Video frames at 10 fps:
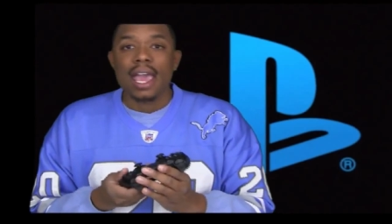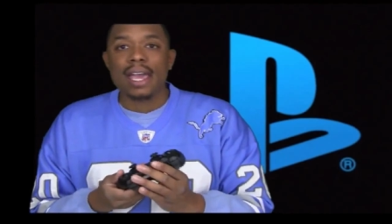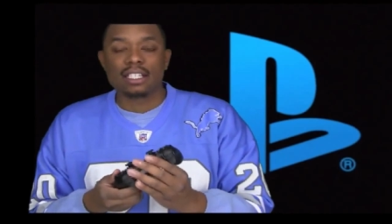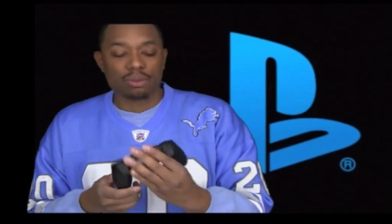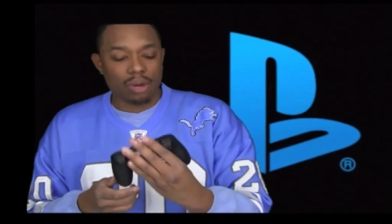
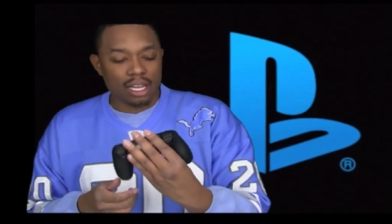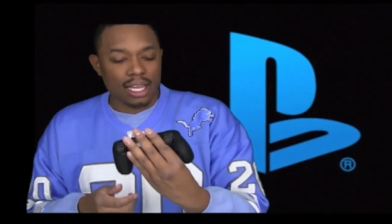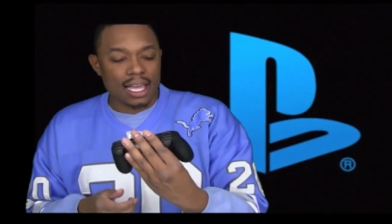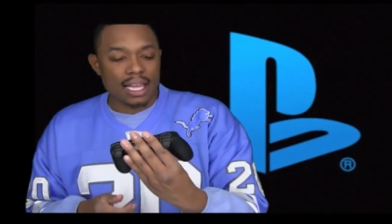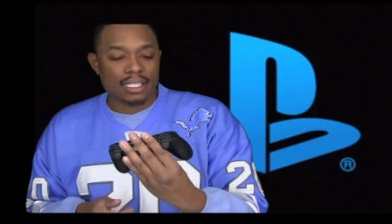as well
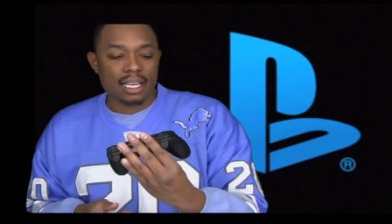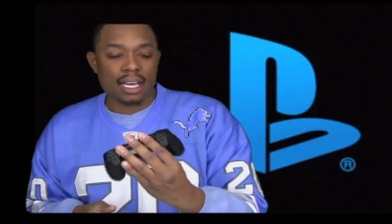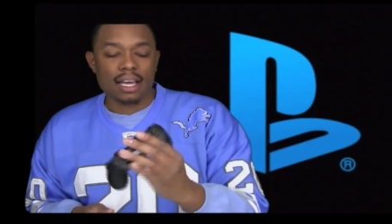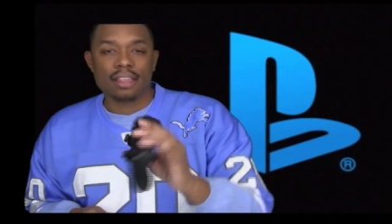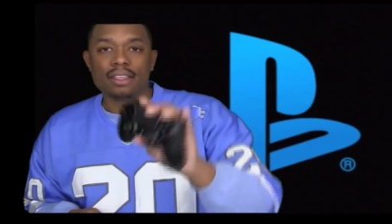as
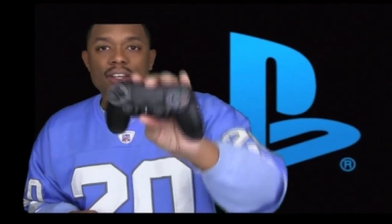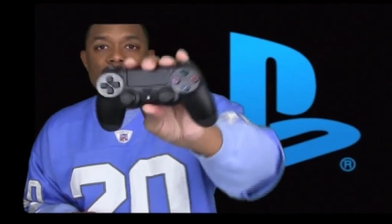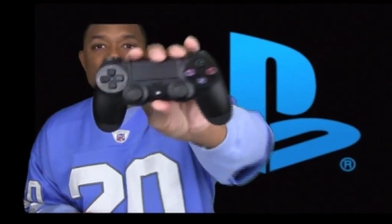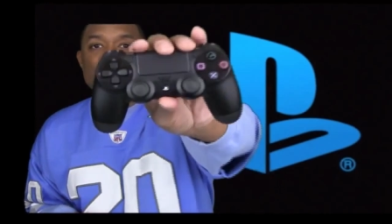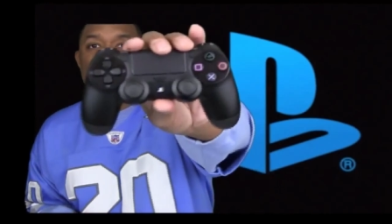the
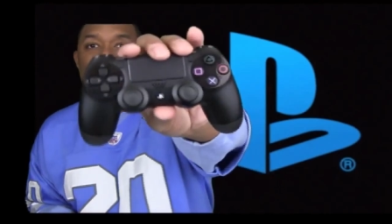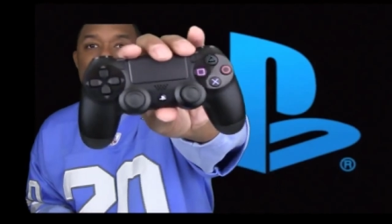directional